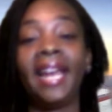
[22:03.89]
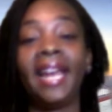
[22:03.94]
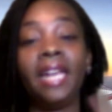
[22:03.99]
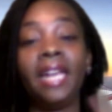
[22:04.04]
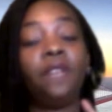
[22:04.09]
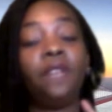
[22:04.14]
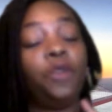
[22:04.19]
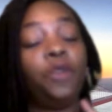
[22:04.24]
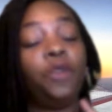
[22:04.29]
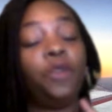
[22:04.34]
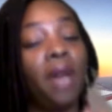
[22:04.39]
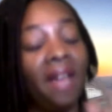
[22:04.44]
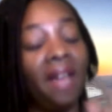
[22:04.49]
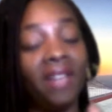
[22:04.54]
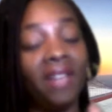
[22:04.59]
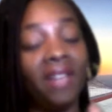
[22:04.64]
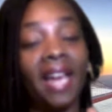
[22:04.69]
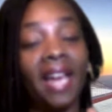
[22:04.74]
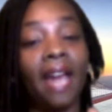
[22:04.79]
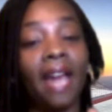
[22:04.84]
And if you
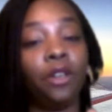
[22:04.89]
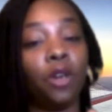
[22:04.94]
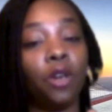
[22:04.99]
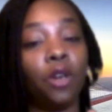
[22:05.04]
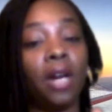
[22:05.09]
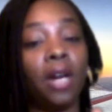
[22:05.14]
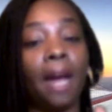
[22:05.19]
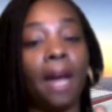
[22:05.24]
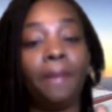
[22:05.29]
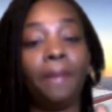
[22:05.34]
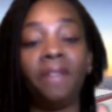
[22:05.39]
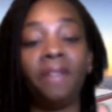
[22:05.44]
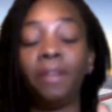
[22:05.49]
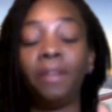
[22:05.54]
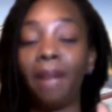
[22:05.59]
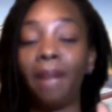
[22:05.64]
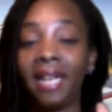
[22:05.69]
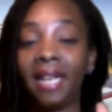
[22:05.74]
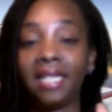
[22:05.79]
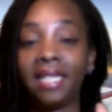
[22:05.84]
haven't gotten your copy of The
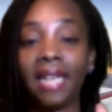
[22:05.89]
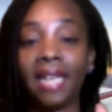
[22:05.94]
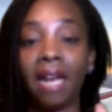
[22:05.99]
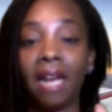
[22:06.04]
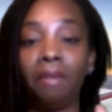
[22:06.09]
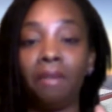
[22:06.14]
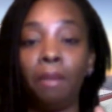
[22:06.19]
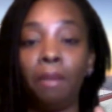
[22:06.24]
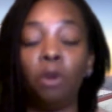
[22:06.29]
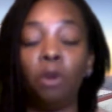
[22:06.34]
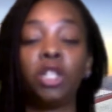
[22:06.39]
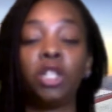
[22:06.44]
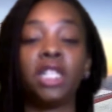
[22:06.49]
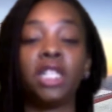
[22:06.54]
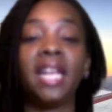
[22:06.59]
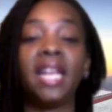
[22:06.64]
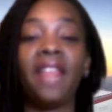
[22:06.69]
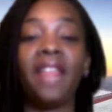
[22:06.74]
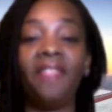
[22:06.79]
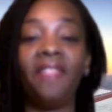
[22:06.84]
Mind's Guide of
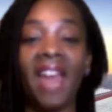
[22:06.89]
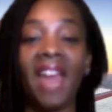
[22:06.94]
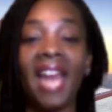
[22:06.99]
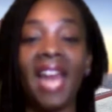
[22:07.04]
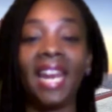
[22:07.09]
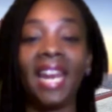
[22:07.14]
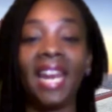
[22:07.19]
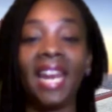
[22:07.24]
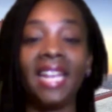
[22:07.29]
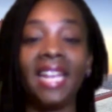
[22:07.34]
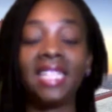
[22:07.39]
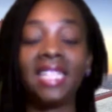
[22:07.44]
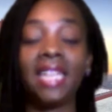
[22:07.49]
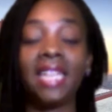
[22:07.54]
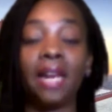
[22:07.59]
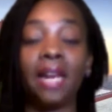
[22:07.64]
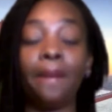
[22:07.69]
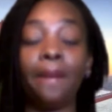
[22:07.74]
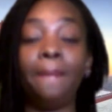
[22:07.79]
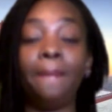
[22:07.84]
Emotion, that link's
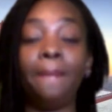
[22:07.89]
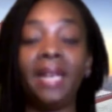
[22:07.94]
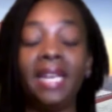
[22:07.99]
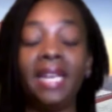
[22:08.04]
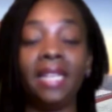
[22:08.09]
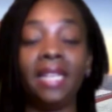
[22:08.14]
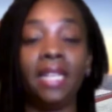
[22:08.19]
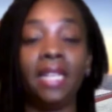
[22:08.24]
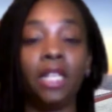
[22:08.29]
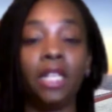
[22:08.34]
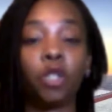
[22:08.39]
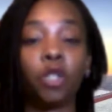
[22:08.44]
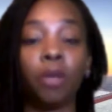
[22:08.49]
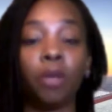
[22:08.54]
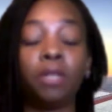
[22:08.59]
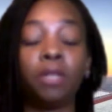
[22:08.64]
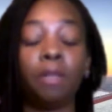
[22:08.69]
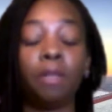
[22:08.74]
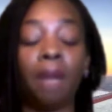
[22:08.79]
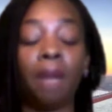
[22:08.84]
going to be in the
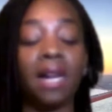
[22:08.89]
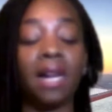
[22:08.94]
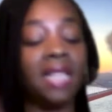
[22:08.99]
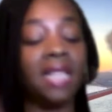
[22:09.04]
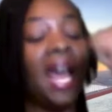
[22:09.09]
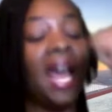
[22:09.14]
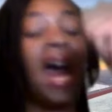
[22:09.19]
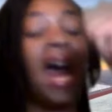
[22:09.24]
description box.